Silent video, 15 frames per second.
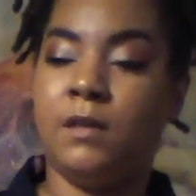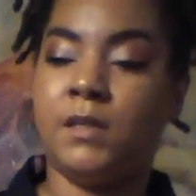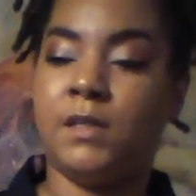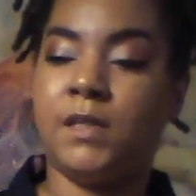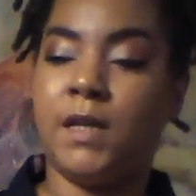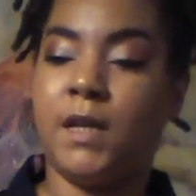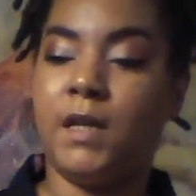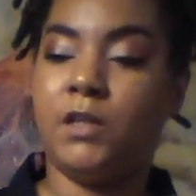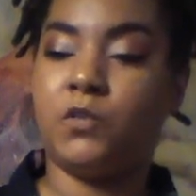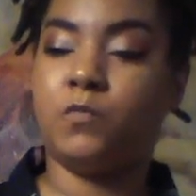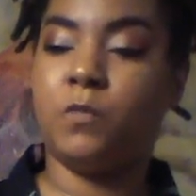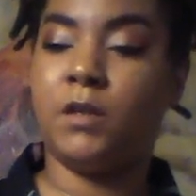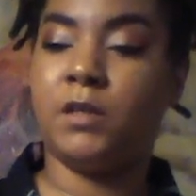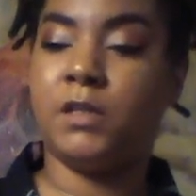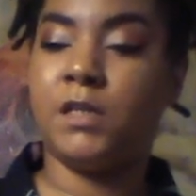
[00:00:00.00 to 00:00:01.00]
Sage
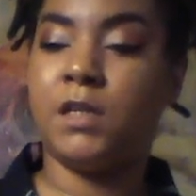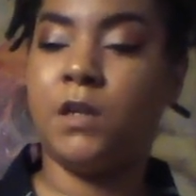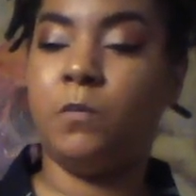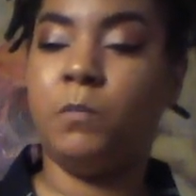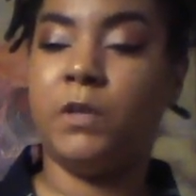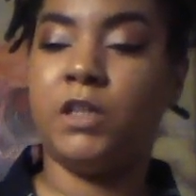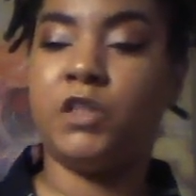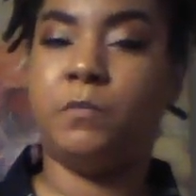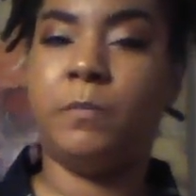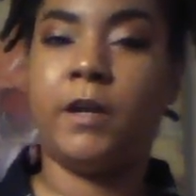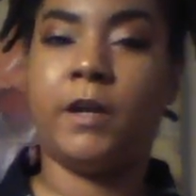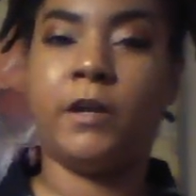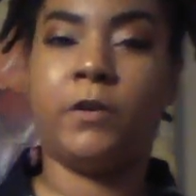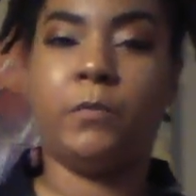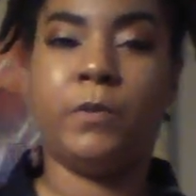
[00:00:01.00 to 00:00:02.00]
works so much
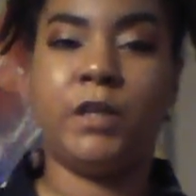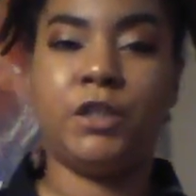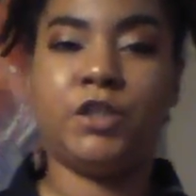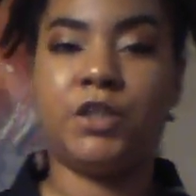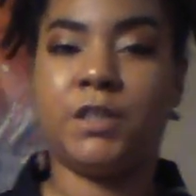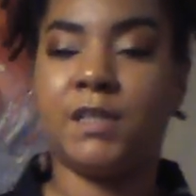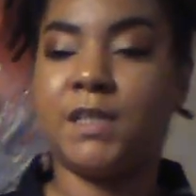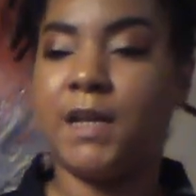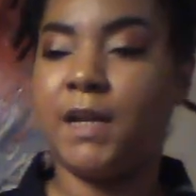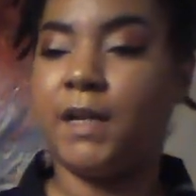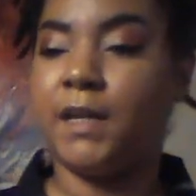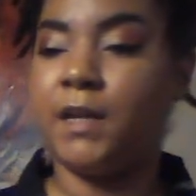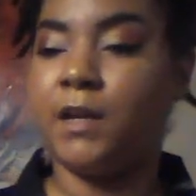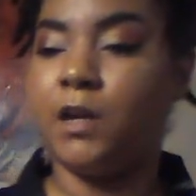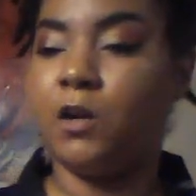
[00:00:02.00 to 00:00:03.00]
better when it's just
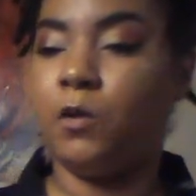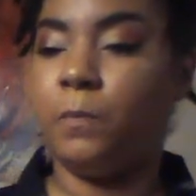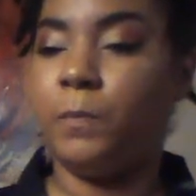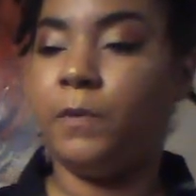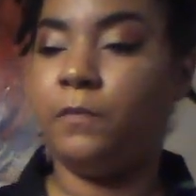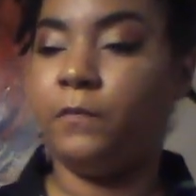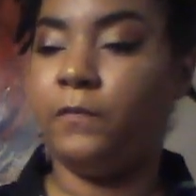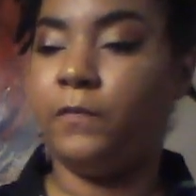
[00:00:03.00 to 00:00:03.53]
like in an open